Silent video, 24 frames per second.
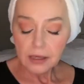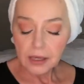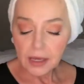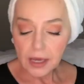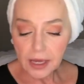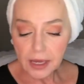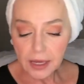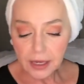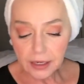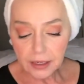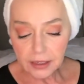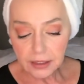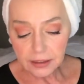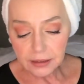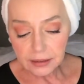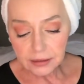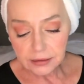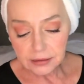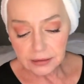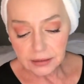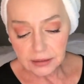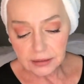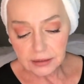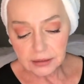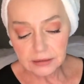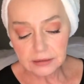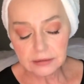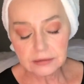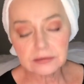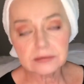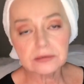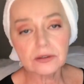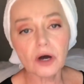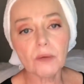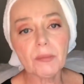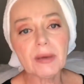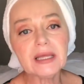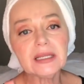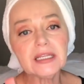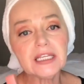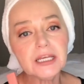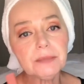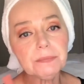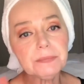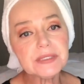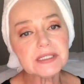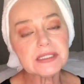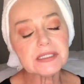And on my
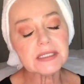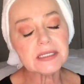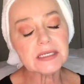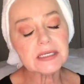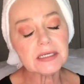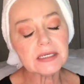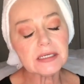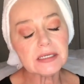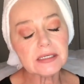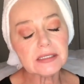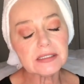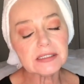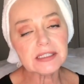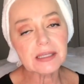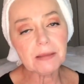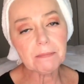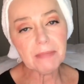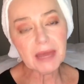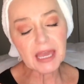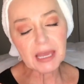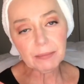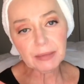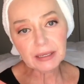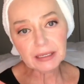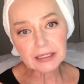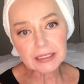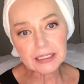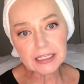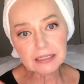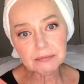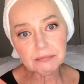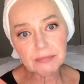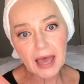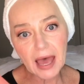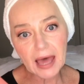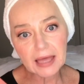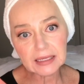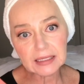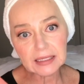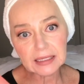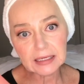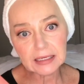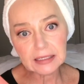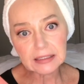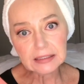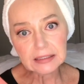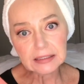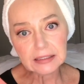lips is the Maybelline Matte
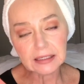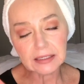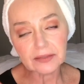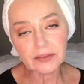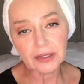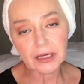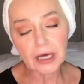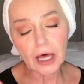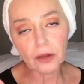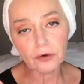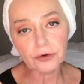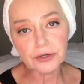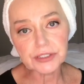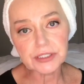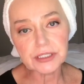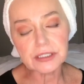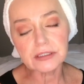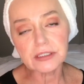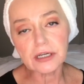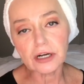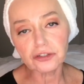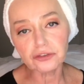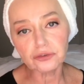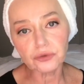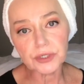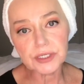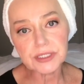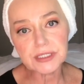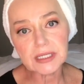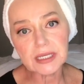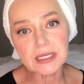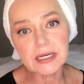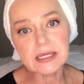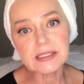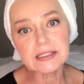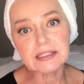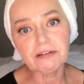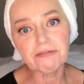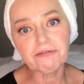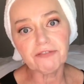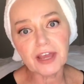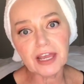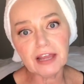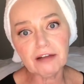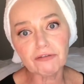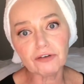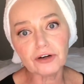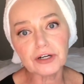Ink in the color Seductress. It is a
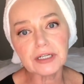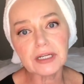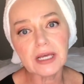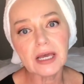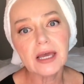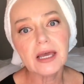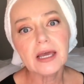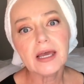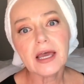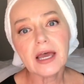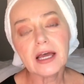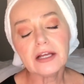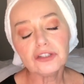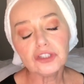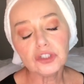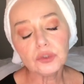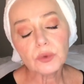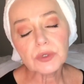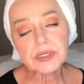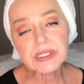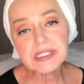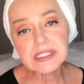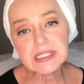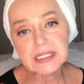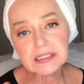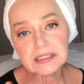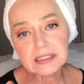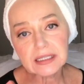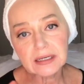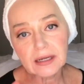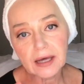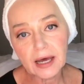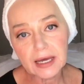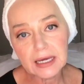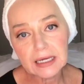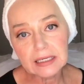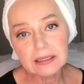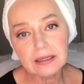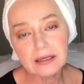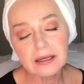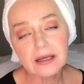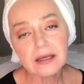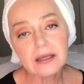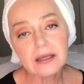favorite, and you will see tonight,